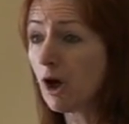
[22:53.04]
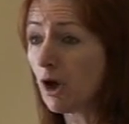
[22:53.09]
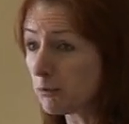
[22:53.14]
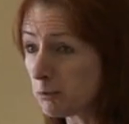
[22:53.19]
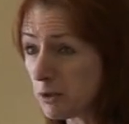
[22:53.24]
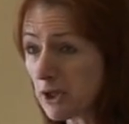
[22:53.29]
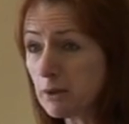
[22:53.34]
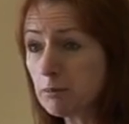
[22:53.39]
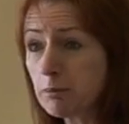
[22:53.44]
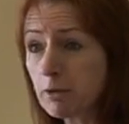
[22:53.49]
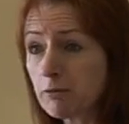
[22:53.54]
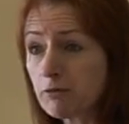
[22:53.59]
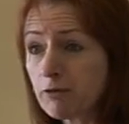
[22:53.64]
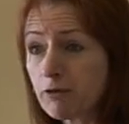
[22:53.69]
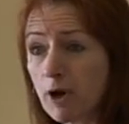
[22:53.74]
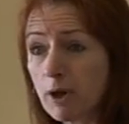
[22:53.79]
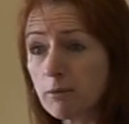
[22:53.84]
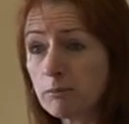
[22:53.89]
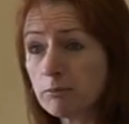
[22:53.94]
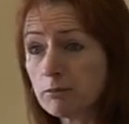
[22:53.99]
of people
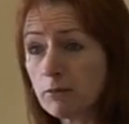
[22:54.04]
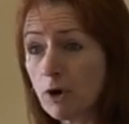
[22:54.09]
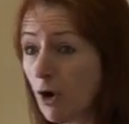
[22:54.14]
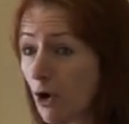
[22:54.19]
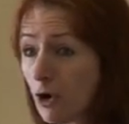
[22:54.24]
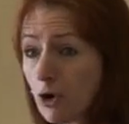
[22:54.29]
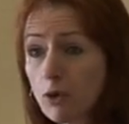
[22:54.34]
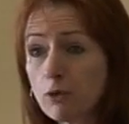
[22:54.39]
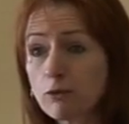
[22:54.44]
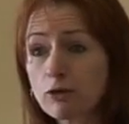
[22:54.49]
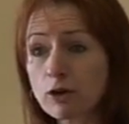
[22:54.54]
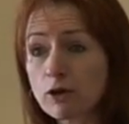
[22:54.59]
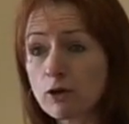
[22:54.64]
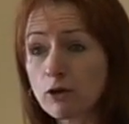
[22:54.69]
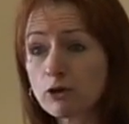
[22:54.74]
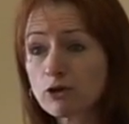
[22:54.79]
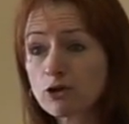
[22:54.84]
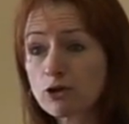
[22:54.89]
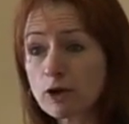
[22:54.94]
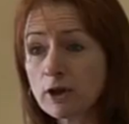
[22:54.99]
from all over the
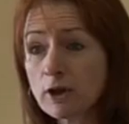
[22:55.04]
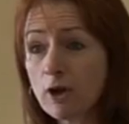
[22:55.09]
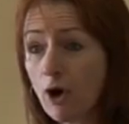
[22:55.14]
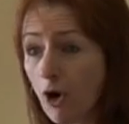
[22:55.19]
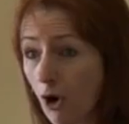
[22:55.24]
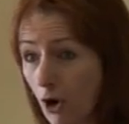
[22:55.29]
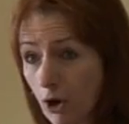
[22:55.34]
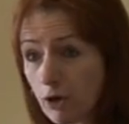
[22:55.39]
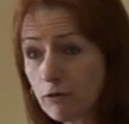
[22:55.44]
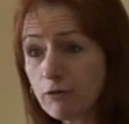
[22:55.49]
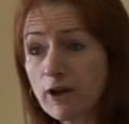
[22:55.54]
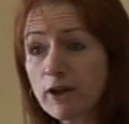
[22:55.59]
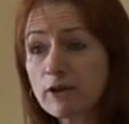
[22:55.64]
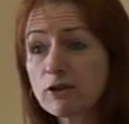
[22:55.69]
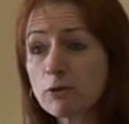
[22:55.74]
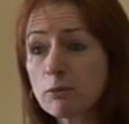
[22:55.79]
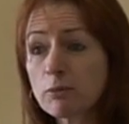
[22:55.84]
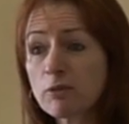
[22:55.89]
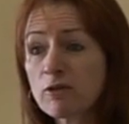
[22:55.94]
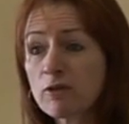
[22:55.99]
country, all
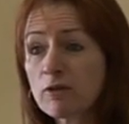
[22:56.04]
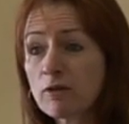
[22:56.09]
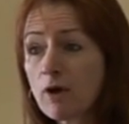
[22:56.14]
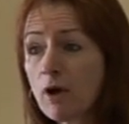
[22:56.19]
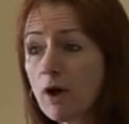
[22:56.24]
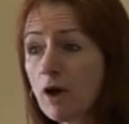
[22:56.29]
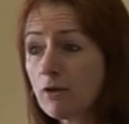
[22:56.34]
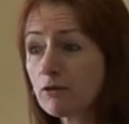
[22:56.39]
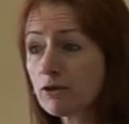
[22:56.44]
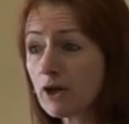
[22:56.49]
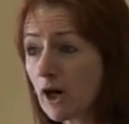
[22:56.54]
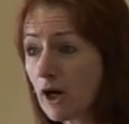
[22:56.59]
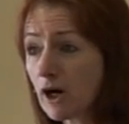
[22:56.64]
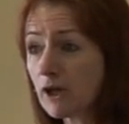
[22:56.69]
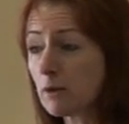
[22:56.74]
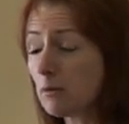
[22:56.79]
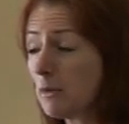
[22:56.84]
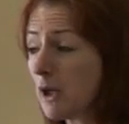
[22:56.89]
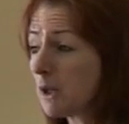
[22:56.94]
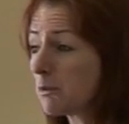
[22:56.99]
victims of
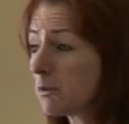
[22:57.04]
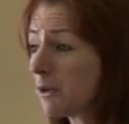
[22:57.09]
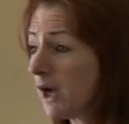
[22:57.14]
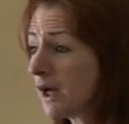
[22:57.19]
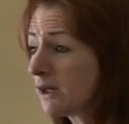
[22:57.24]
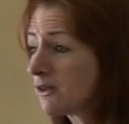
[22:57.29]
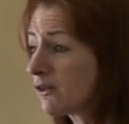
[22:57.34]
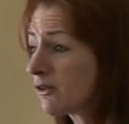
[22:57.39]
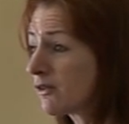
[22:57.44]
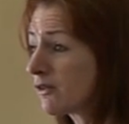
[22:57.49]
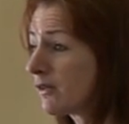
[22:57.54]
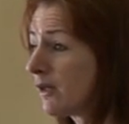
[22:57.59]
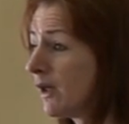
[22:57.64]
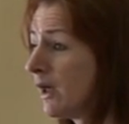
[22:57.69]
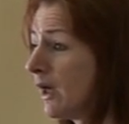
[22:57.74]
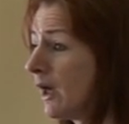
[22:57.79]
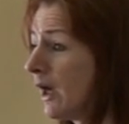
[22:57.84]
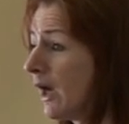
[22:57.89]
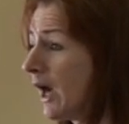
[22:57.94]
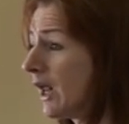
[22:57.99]
Garda malpractice.
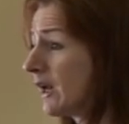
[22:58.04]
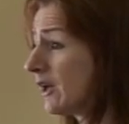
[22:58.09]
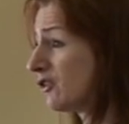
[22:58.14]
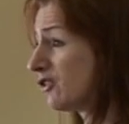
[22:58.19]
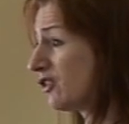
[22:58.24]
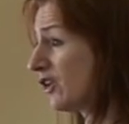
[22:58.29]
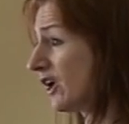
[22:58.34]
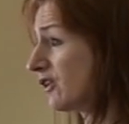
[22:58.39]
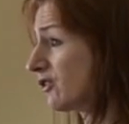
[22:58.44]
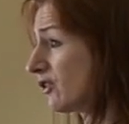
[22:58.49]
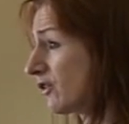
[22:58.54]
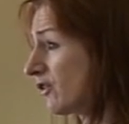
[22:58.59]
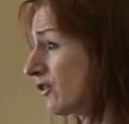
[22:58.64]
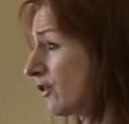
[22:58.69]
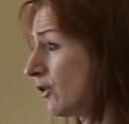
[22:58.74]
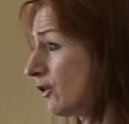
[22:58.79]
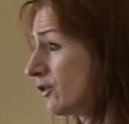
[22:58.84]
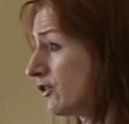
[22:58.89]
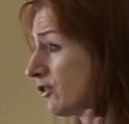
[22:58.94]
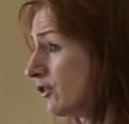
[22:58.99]
Alan Shatter
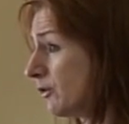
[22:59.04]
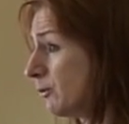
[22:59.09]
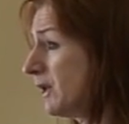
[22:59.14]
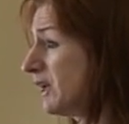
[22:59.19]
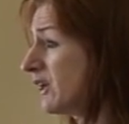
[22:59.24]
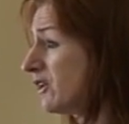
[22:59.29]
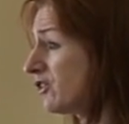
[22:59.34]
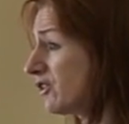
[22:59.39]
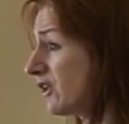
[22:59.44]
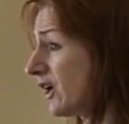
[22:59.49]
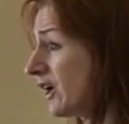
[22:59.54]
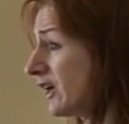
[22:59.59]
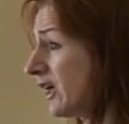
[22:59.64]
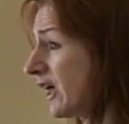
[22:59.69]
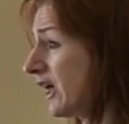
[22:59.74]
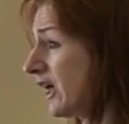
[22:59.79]
sort of diminished their